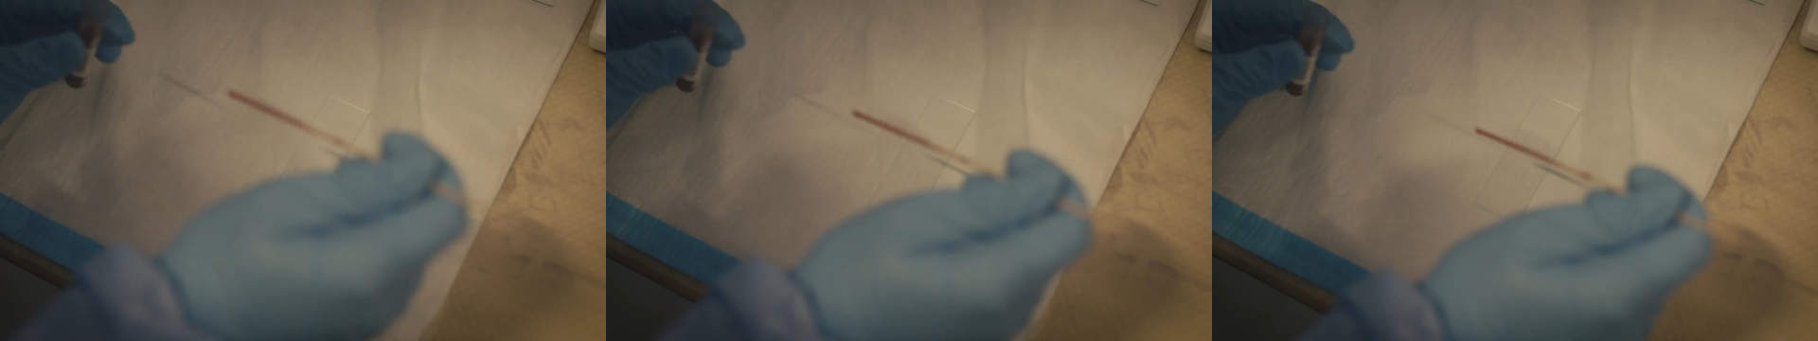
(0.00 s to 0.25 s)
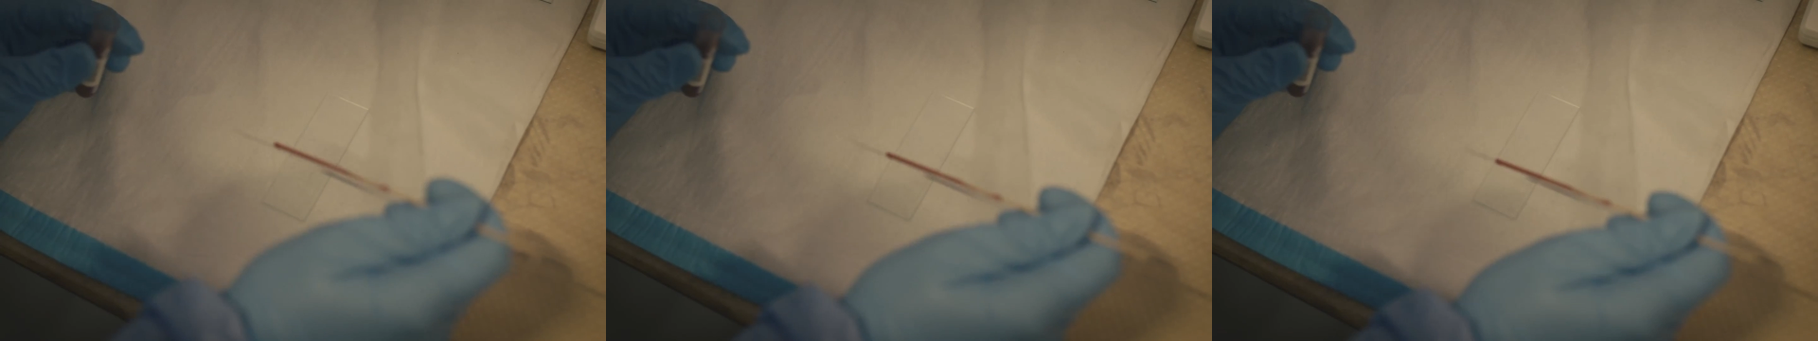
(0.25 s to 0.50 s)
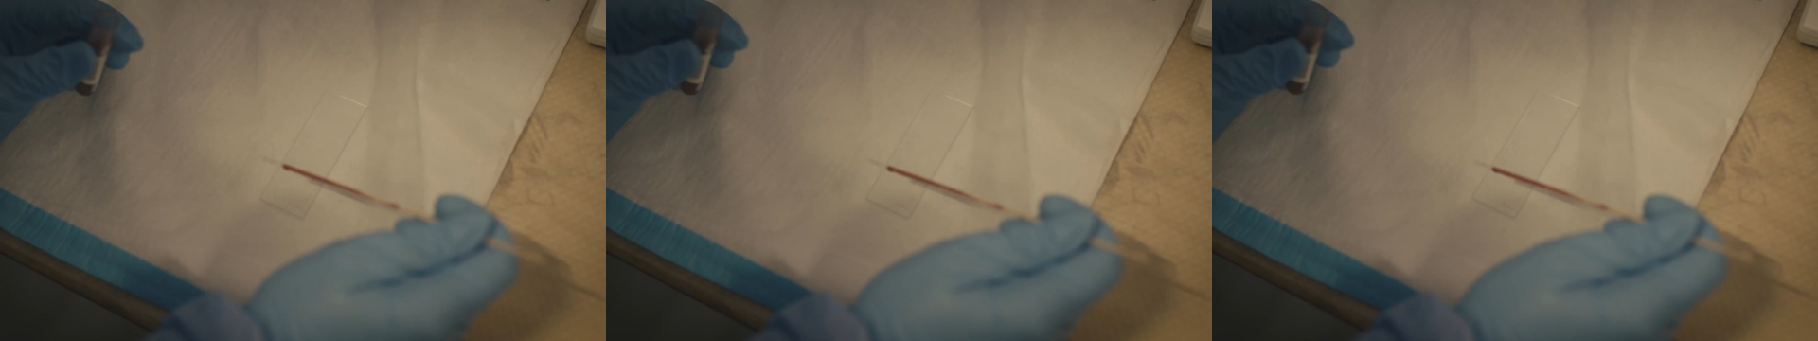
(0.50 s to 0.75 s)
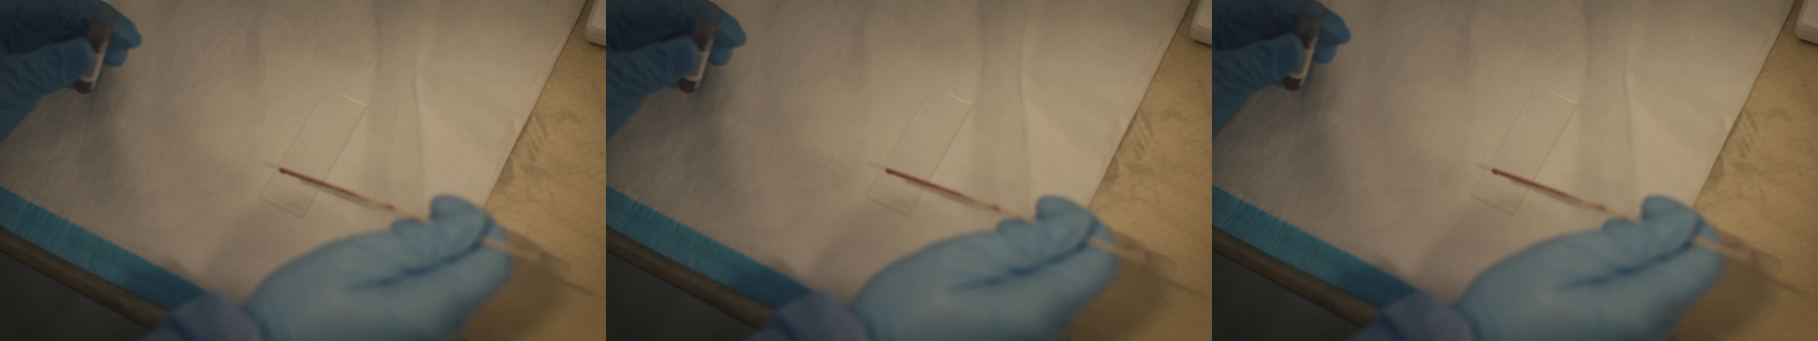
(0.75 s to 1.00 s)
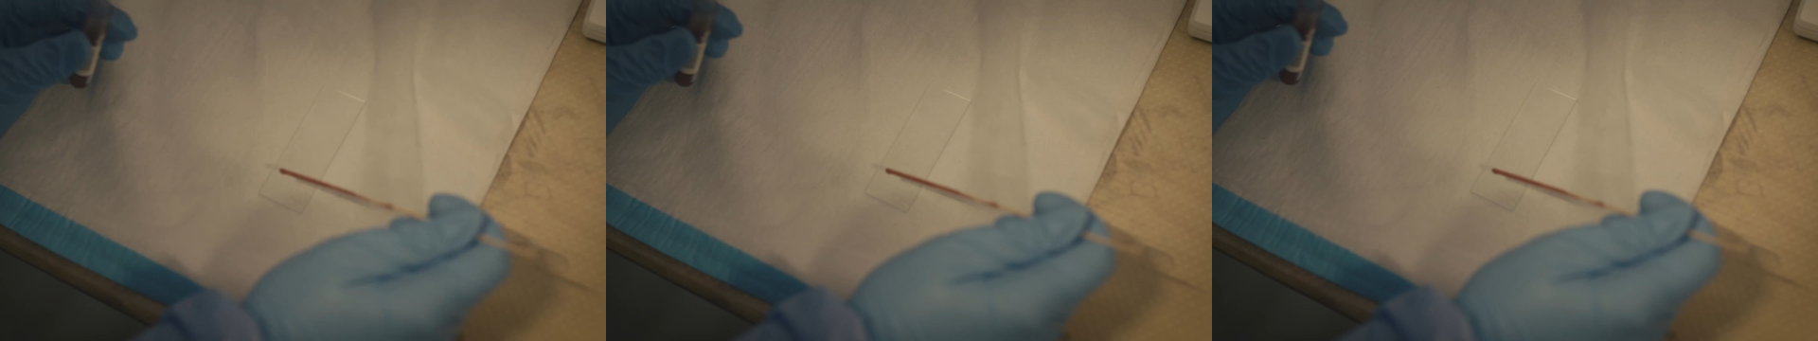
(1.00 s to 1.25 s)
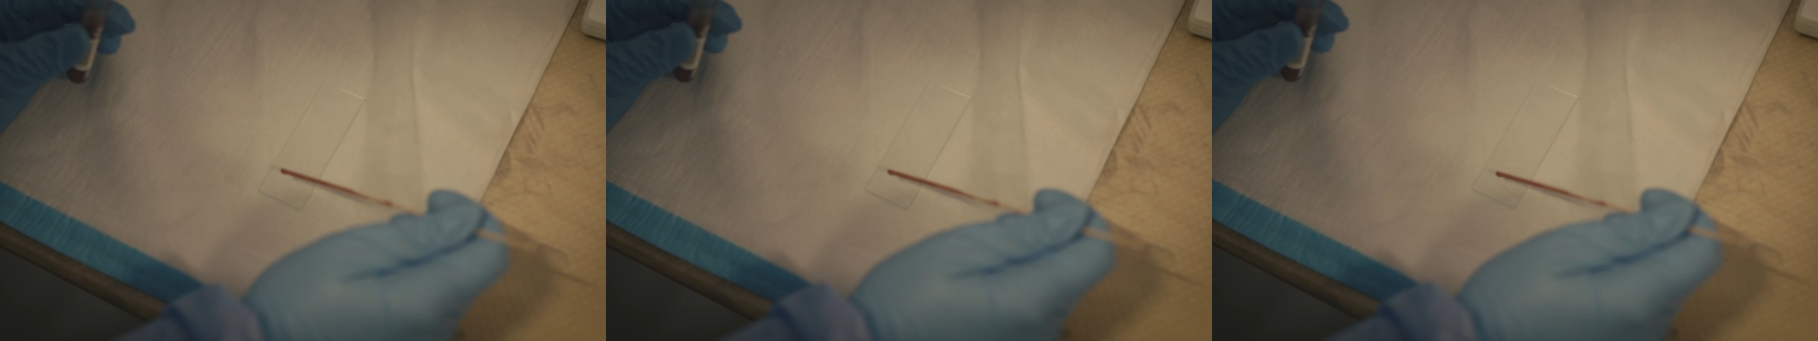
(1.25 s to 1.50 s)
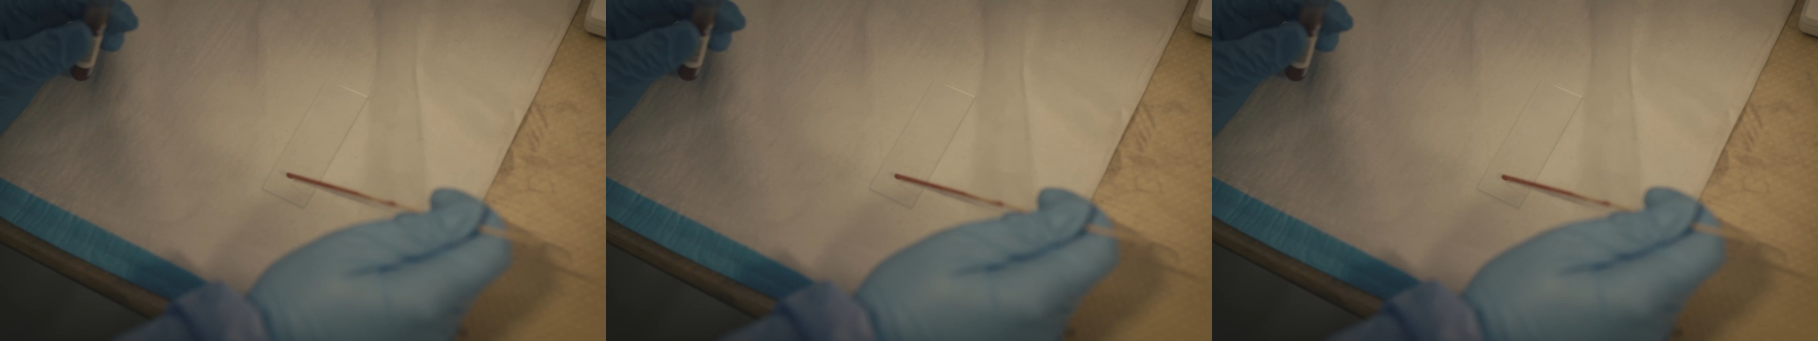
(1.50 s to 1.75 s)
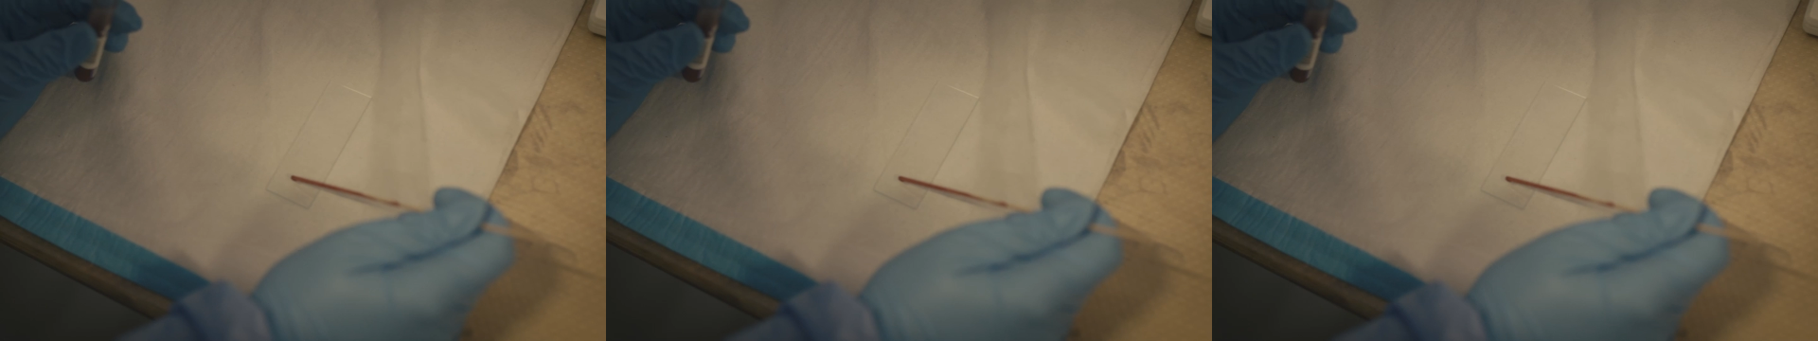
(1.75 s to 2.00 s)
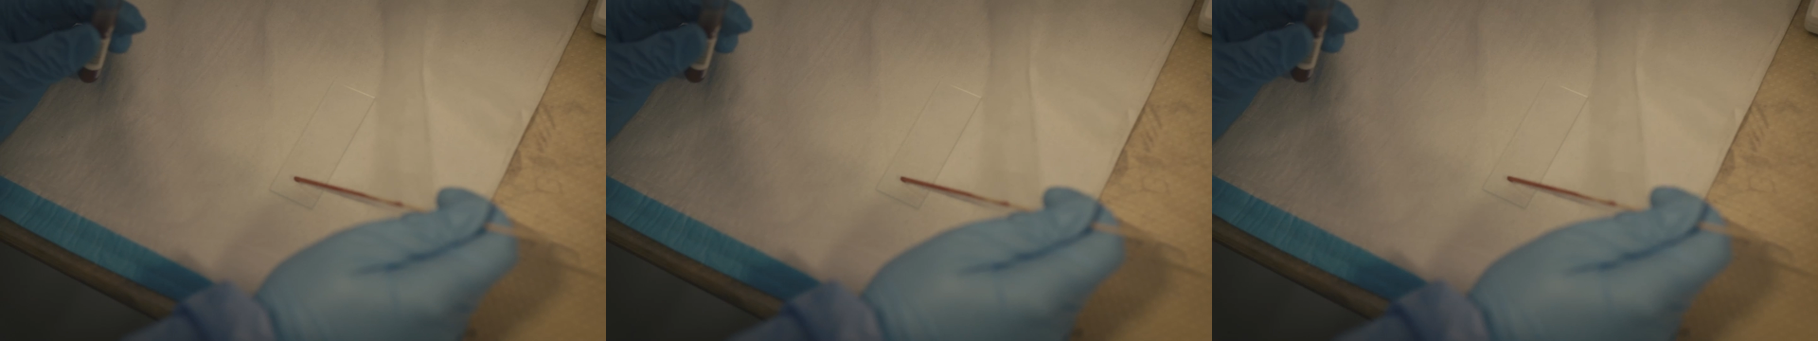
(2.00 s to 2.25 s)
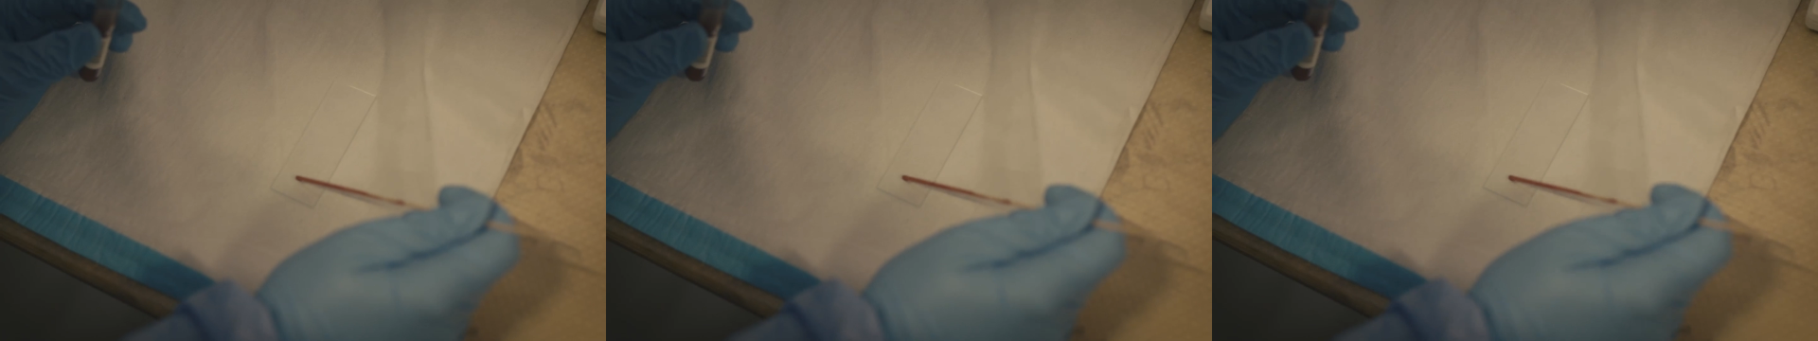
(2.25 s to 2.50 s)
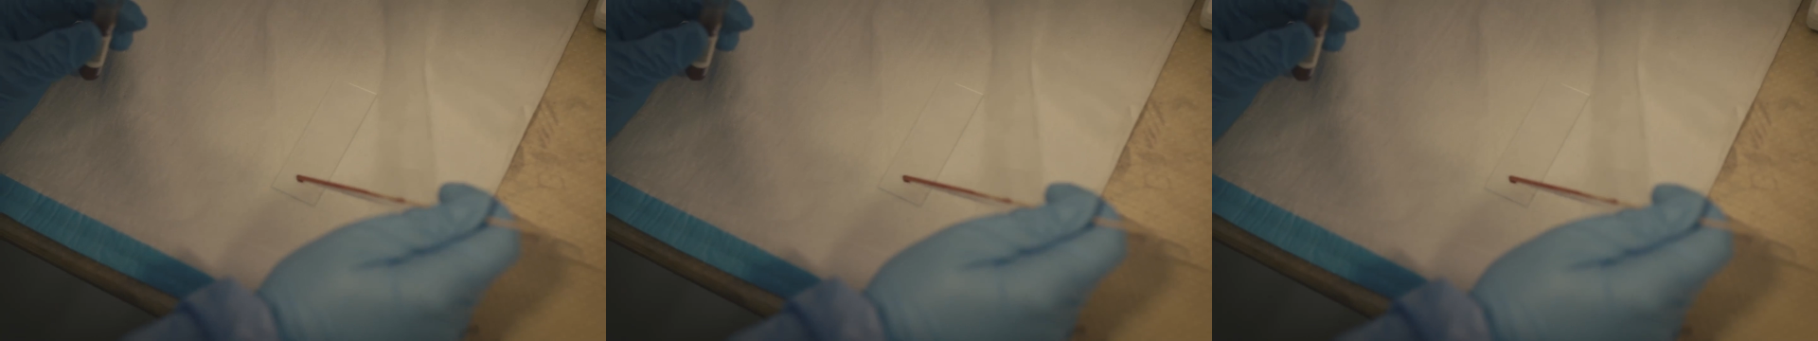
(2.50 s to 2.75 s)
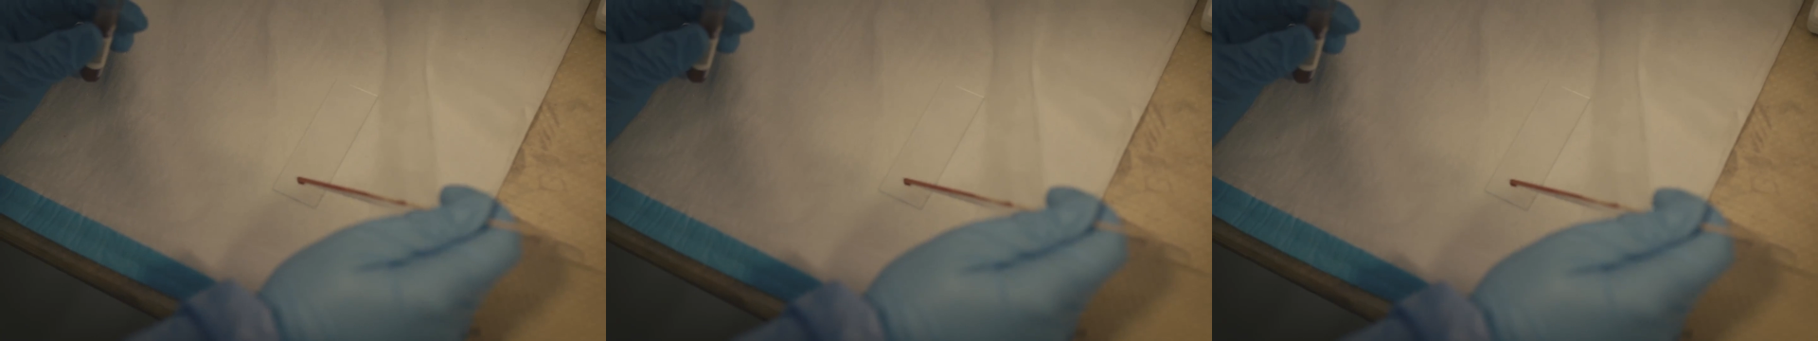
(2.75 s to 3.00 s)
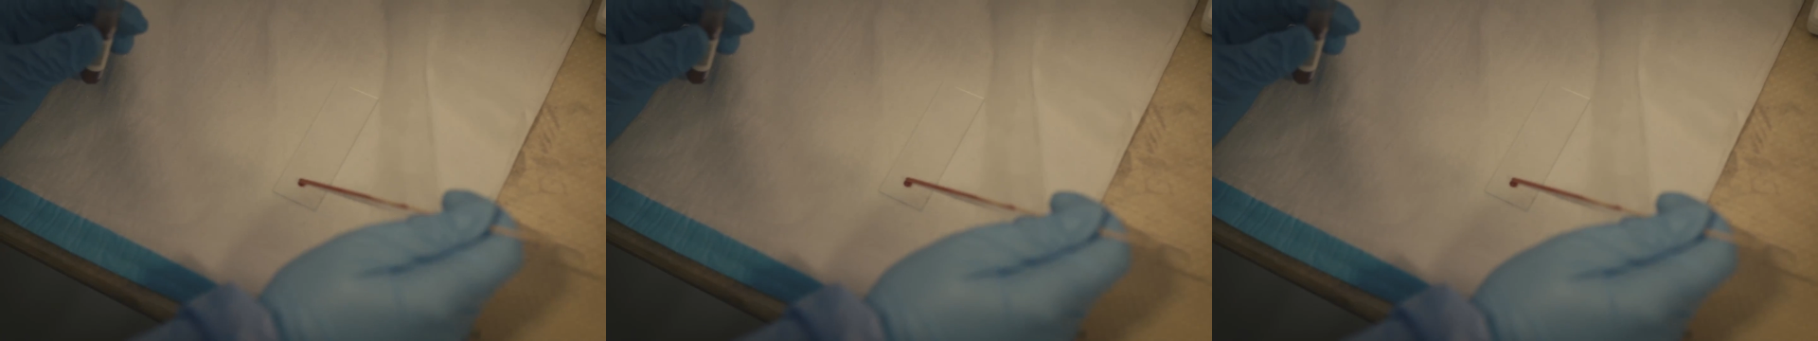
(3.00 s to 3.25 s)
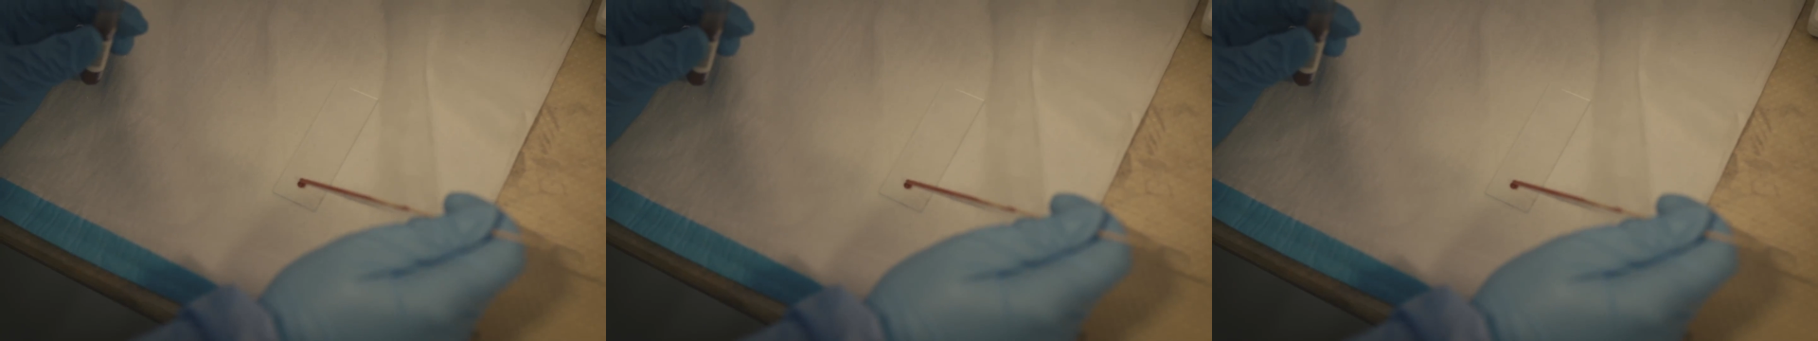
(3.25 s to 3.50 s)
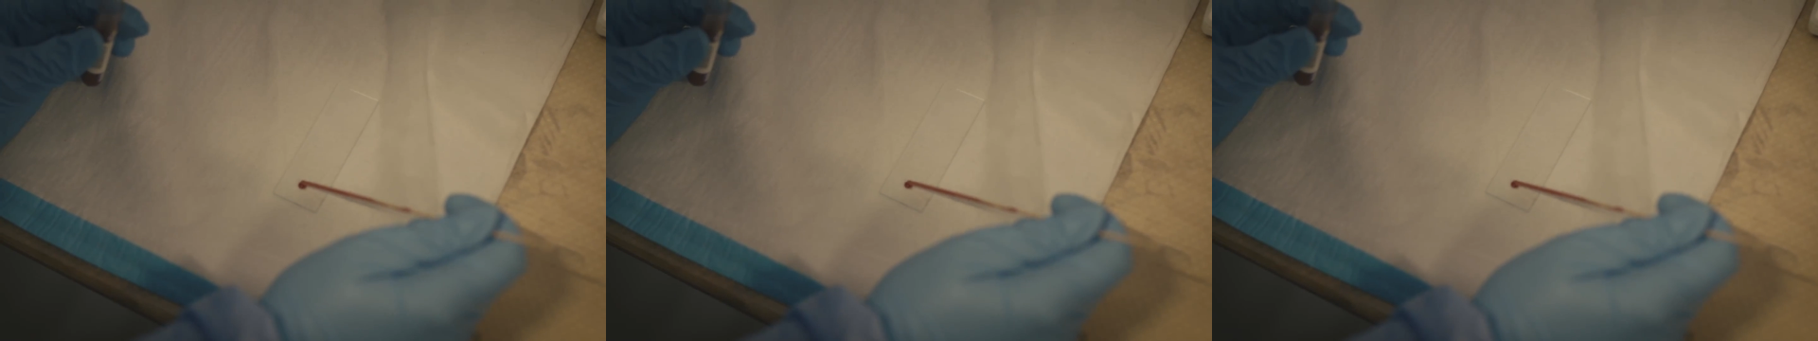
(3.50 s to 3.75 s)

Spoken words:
No face is visible, so there are no lips to read.